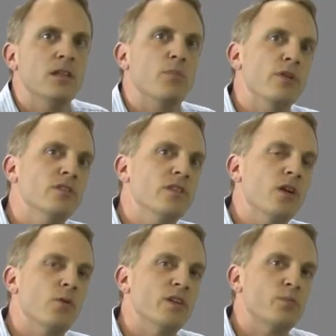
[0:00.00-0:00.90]
The printer's
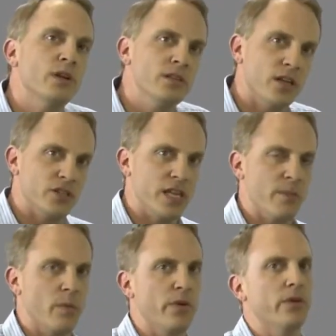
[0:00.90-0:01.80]
Link OS print touch
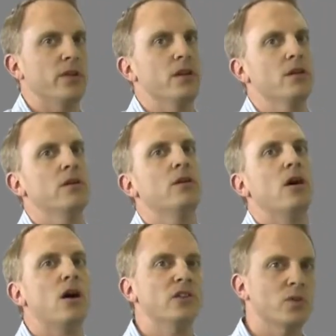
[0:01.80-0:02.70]
capability
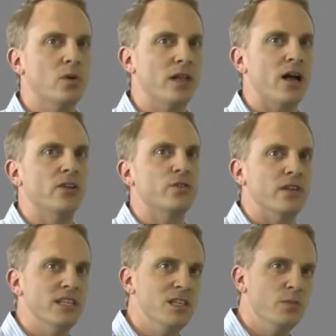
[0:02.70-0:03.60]
also allows for
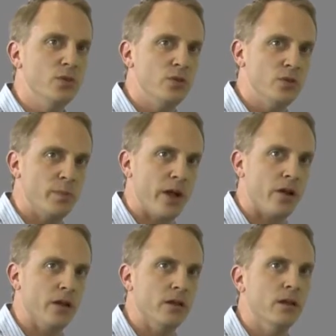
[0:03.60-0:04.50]
easy Bluetooth
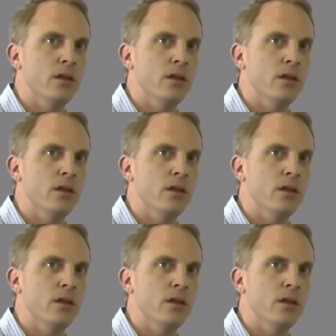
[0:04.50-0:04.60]
pairing